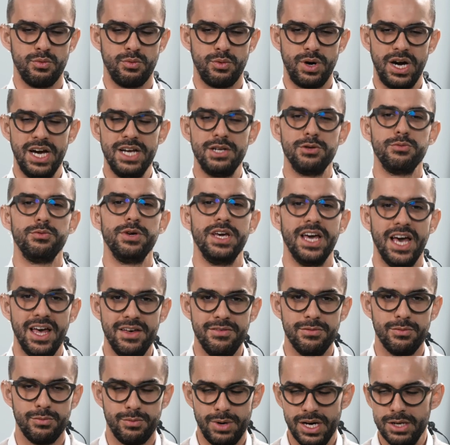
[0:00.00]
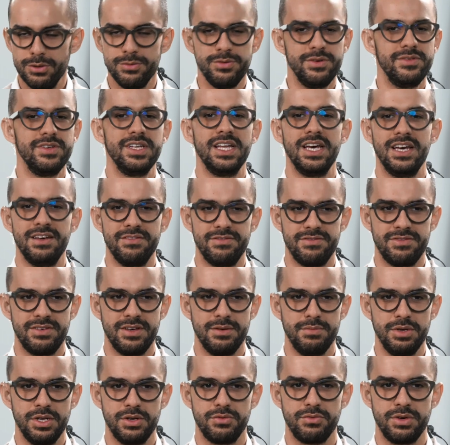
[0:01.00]
why do we even
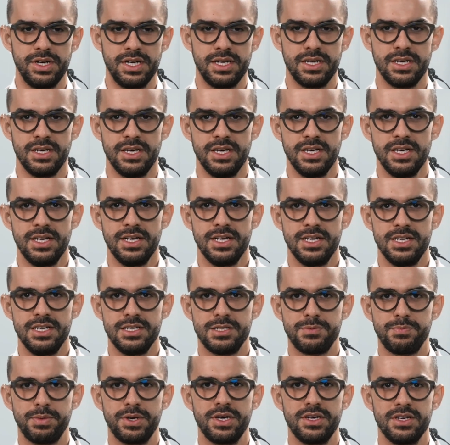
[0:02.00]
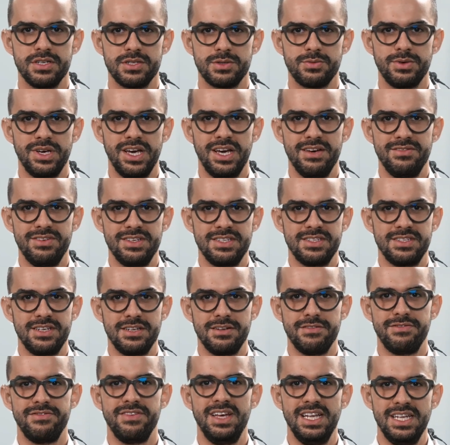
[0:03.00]
have a mint rate? It's because we have a
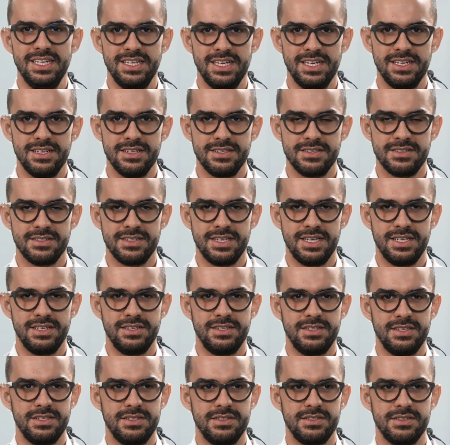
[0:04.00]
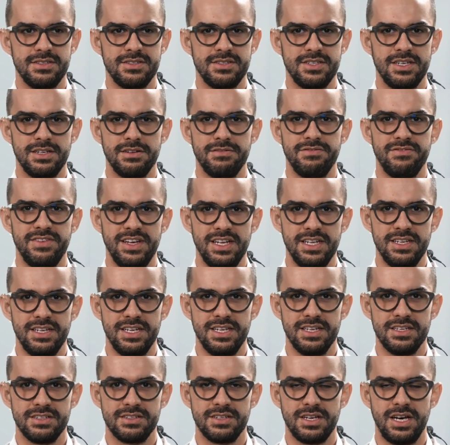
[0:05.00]
set of validators, and this set of
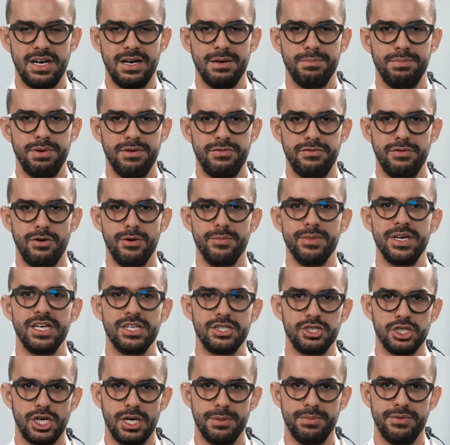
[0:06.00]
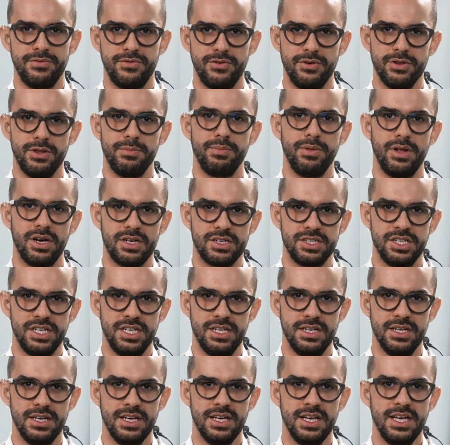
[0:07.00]
validators are performing a job for the
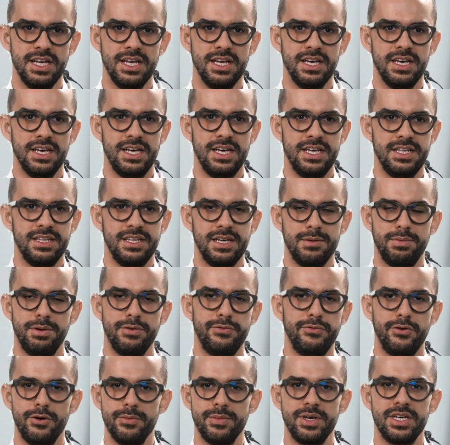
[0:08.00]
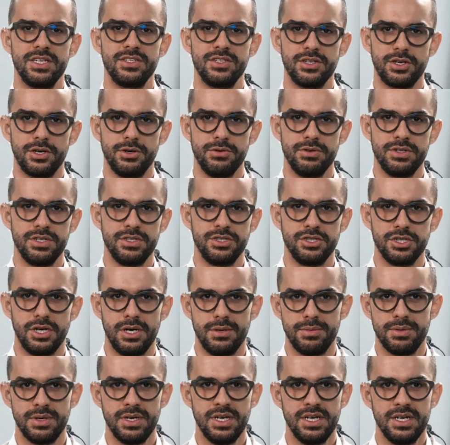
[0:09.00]
blockchain, and they're performing a security
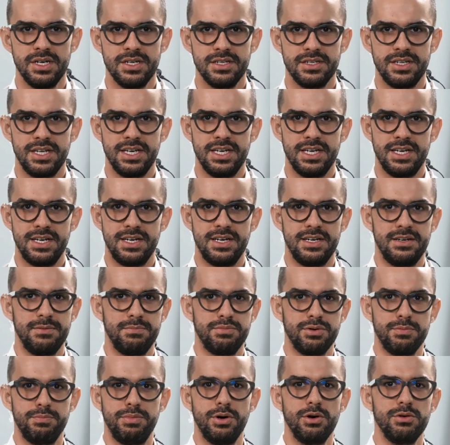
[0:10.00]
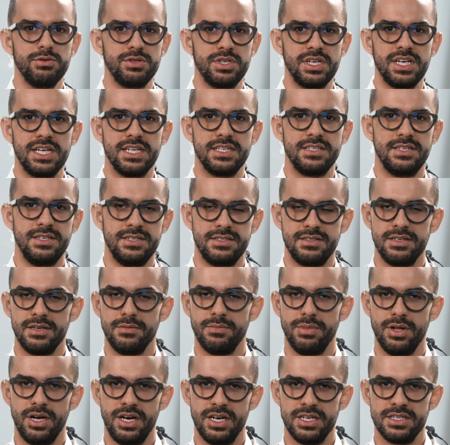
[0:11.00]
job. They are proposing and
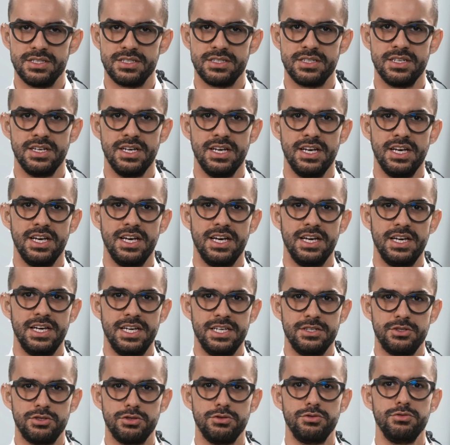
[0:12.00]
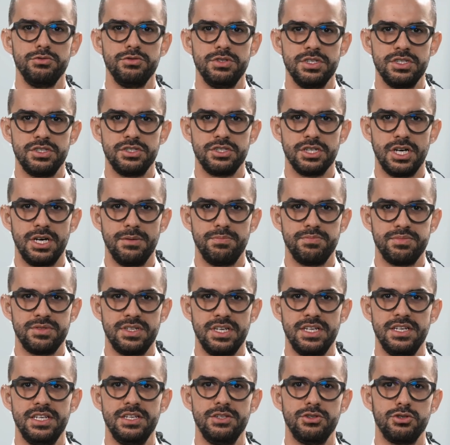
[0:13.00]
testing blocks, and to do this
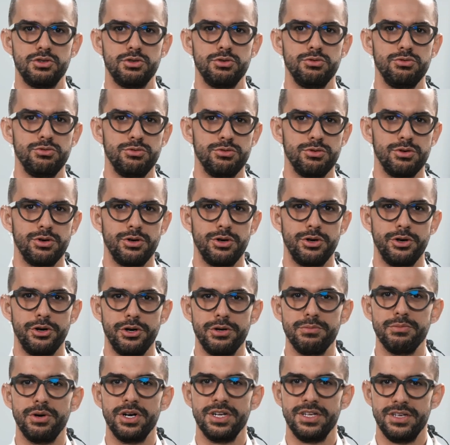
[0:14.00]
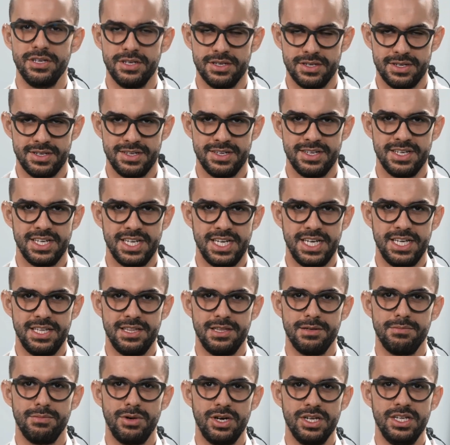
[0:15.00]
job, they need to earn money.
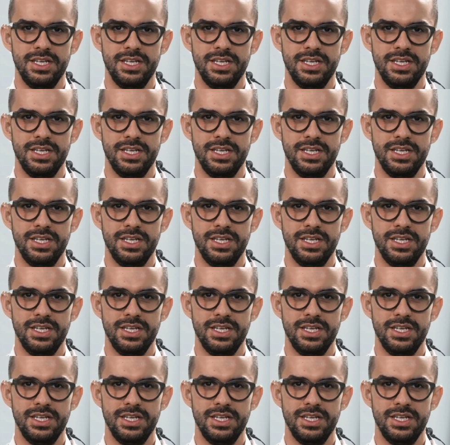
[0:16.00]
And the